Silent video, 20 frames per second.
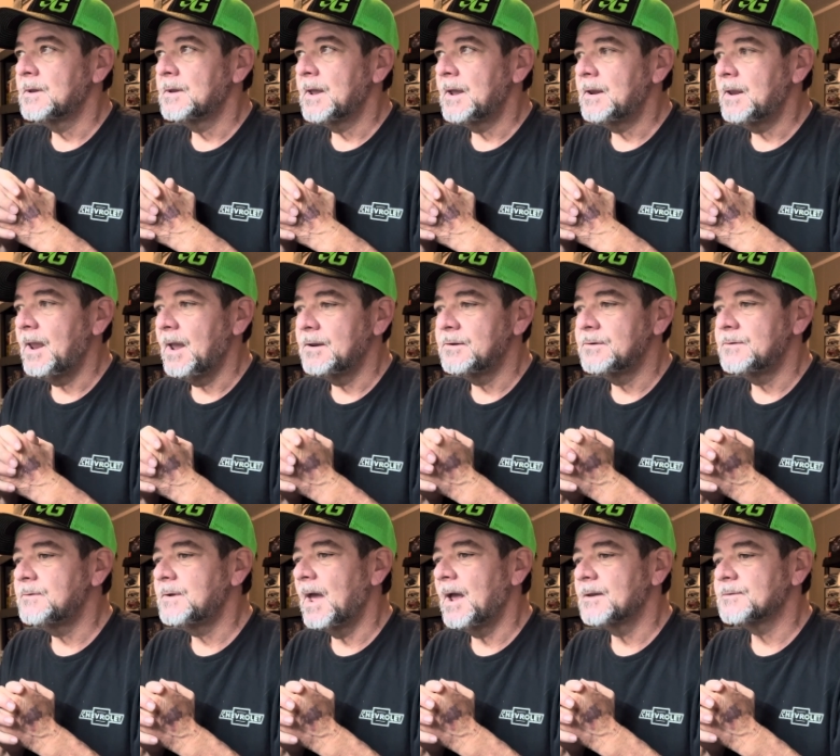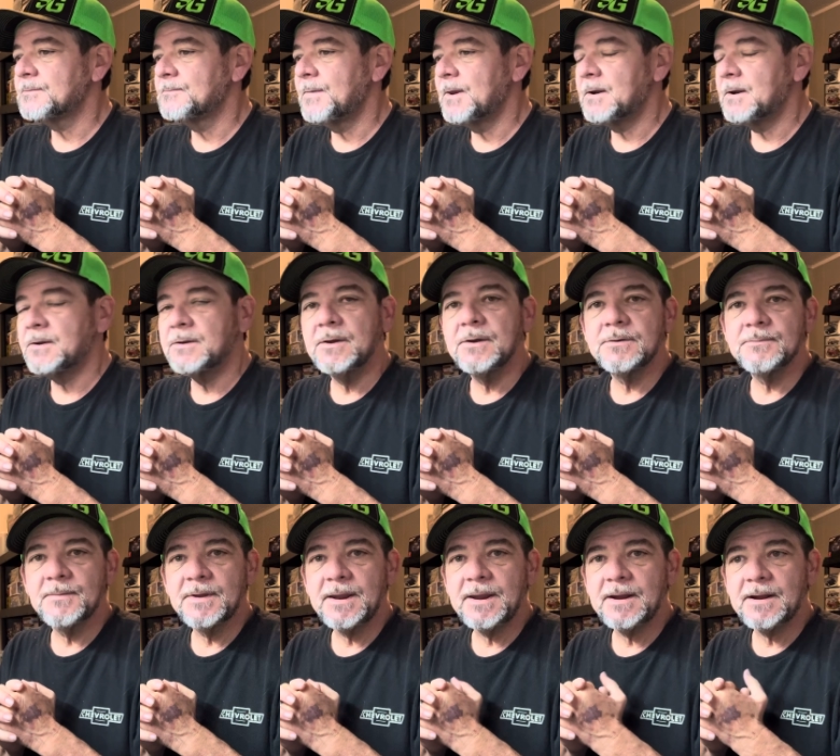Yeah, you guys have been good to
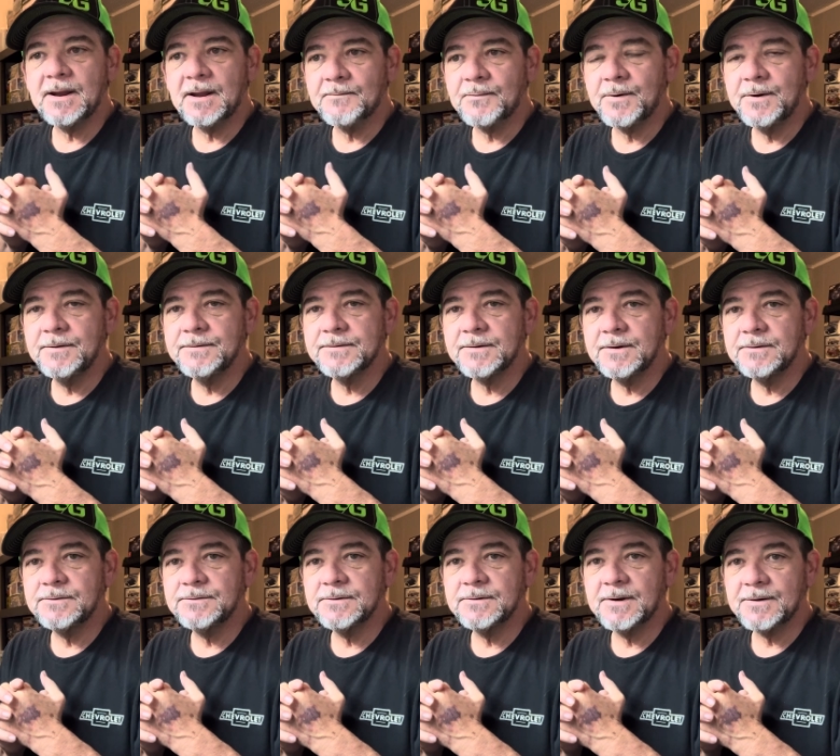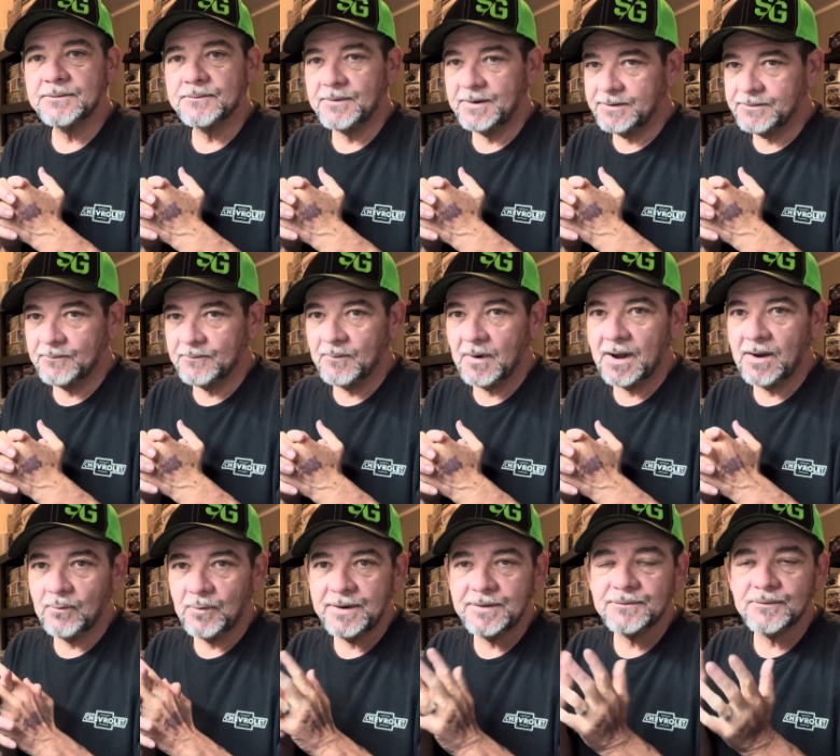me, and I appreciate you, and that's the reason why
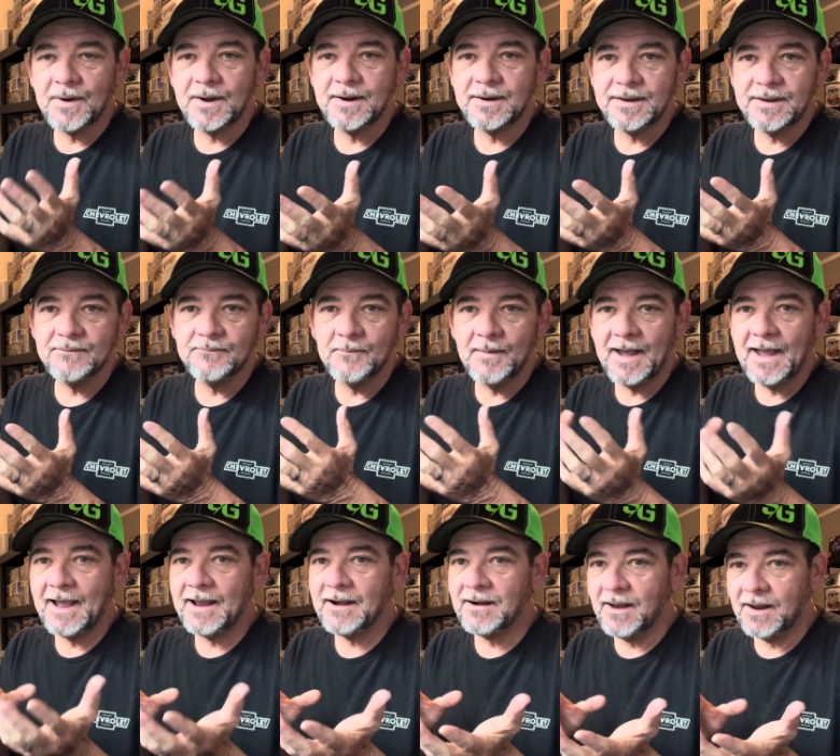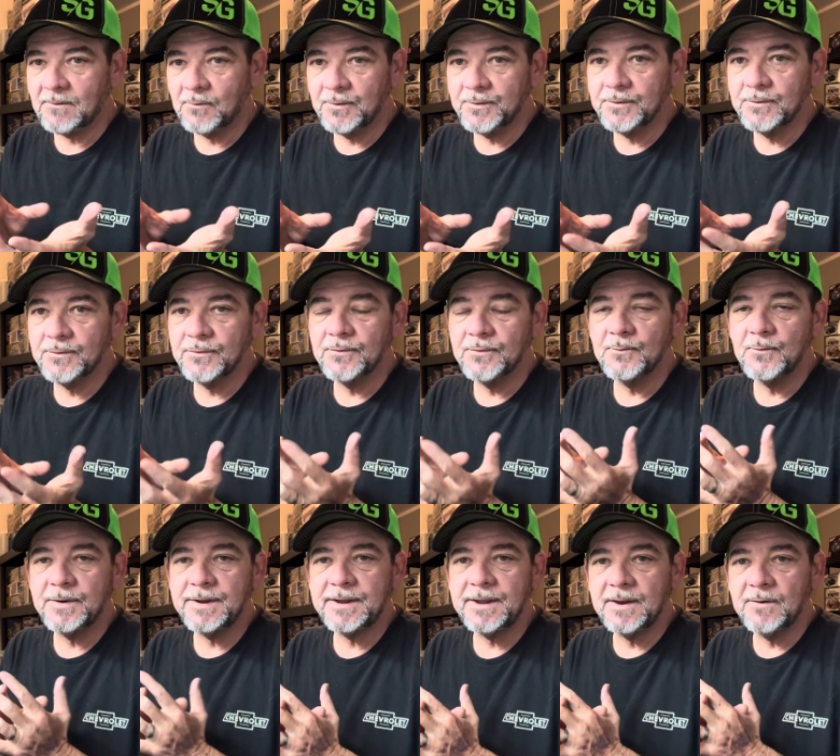we try to give back, like we're doing the
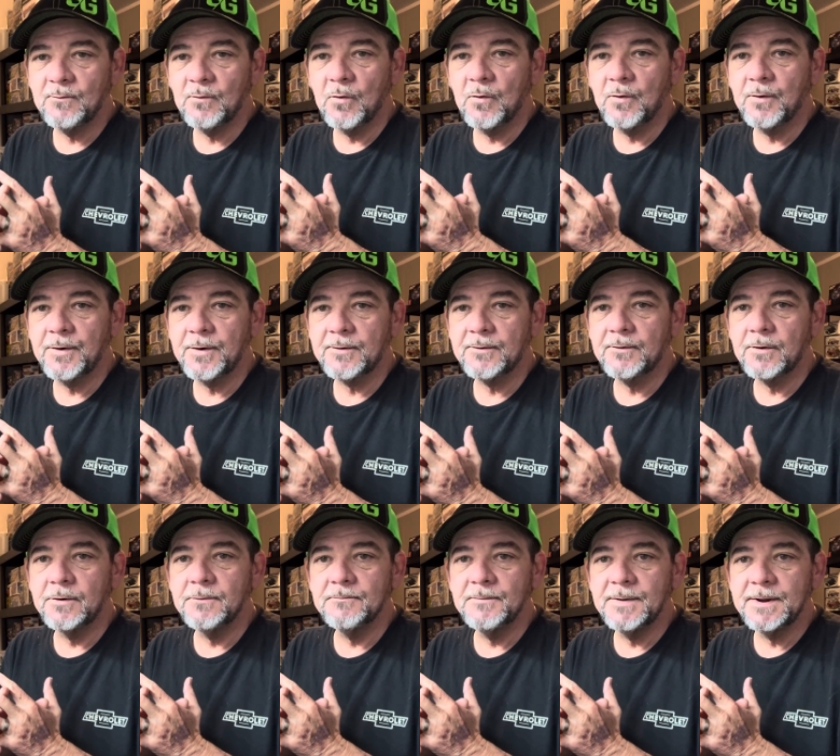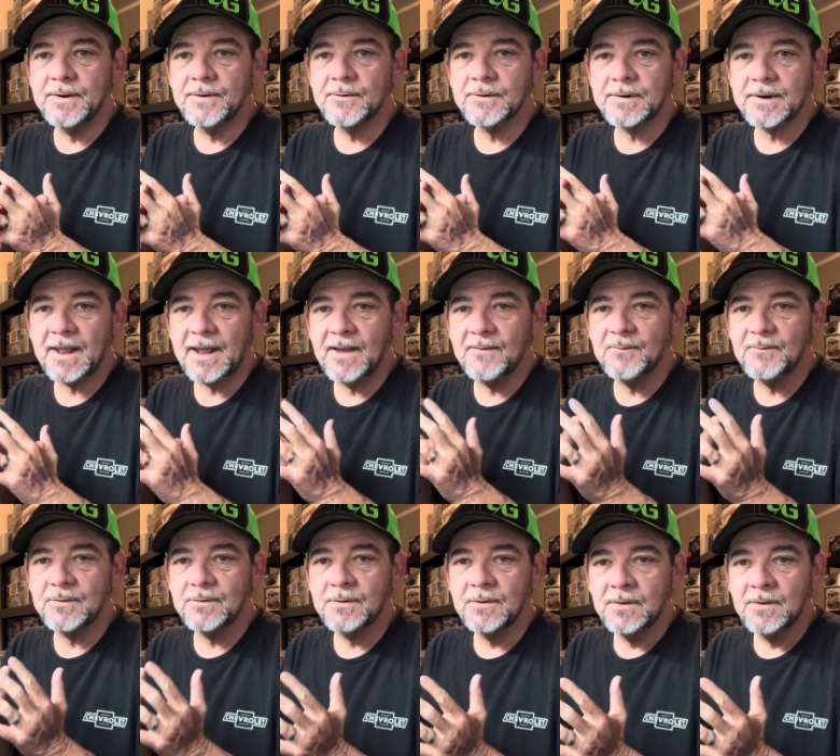Weekend Warrior group build and having